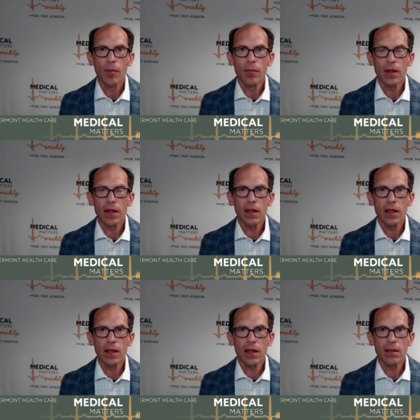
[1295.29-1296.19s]
Um,
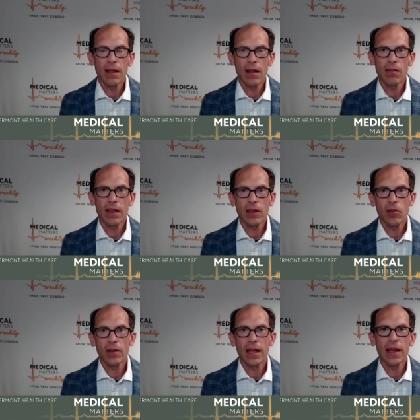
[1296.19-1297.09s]
it, it, sounds
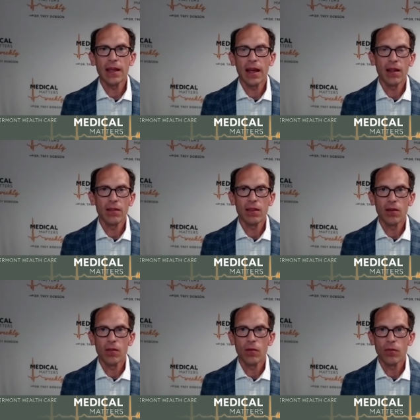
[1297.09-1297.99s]
like you're getting out
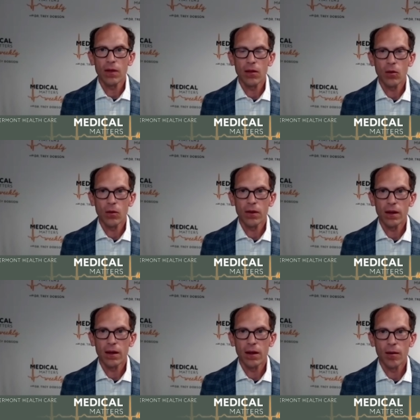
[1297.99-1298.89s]
there in the
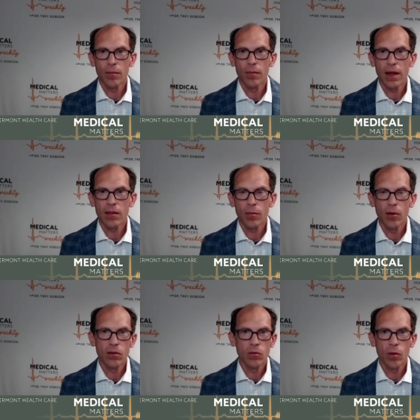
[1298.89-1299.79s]
field um, as
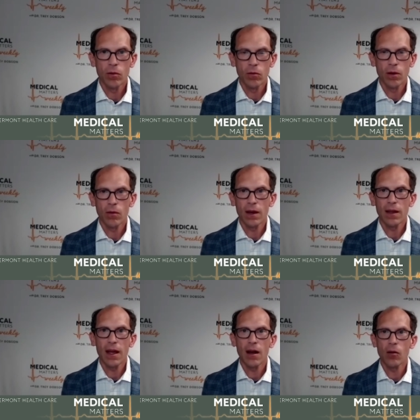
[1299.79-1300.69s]
opposed to what we're doing
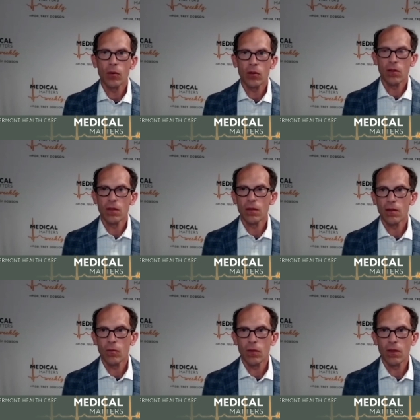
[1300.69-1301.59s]
right now, which is
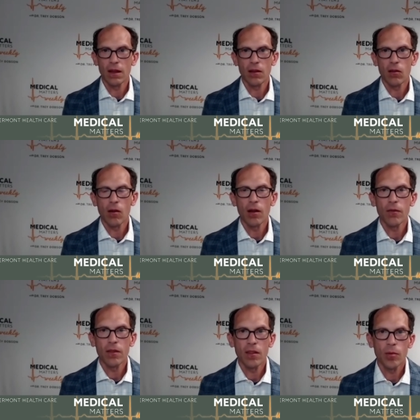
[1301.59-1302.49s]
sitting in our
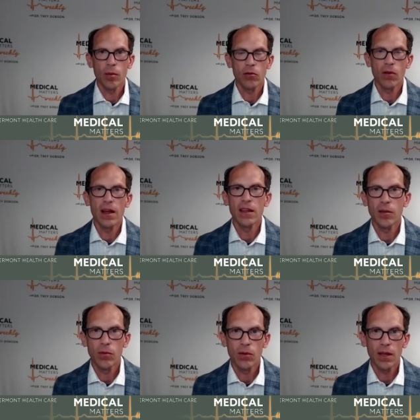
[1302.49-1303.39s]
offices, but we're
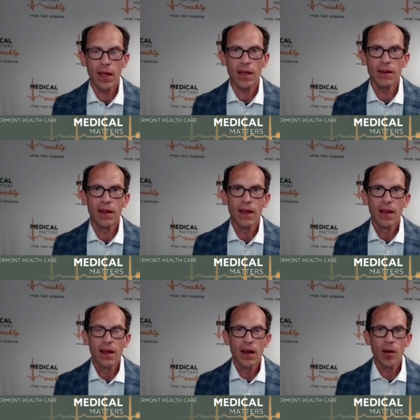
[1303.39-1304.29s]
trying to communicate.
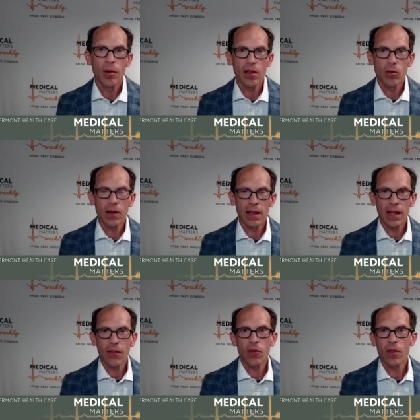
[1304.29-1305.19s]
Uh, but you were
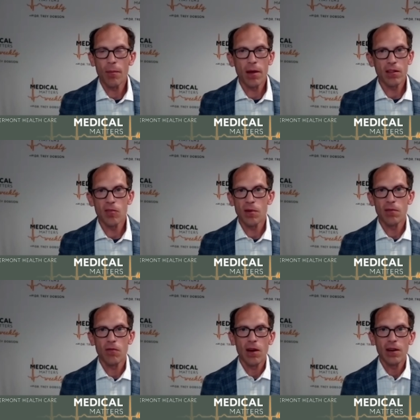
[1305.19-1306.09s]
getting out there. That must have
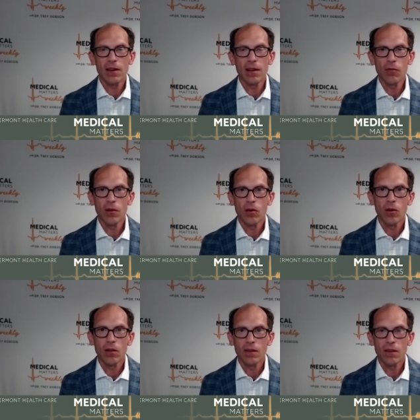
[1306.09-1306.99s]
been very
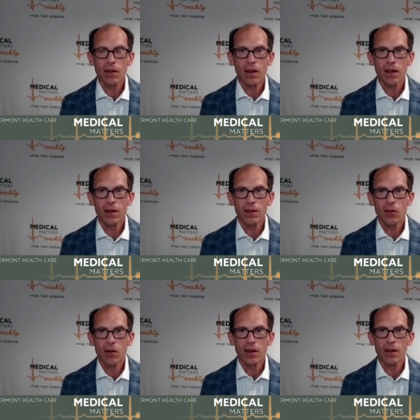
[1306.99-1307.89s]
difficult uh,
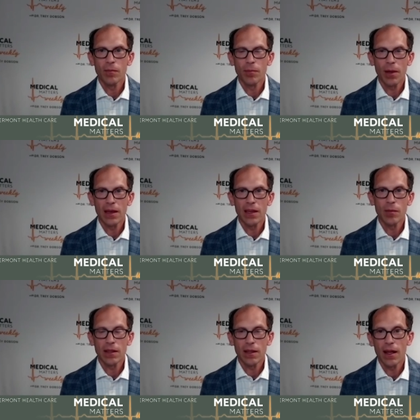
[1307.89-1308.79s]
during a
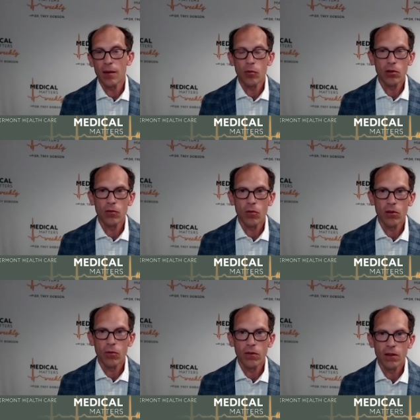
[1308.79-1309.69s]
pandemic time, which of
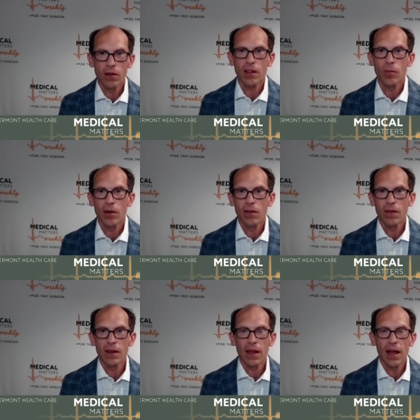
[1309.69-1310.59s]
course we're still
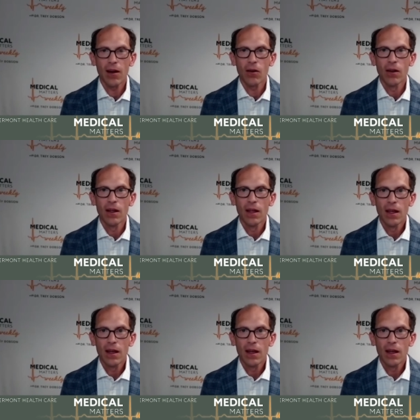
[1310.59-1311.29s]
experiencing now.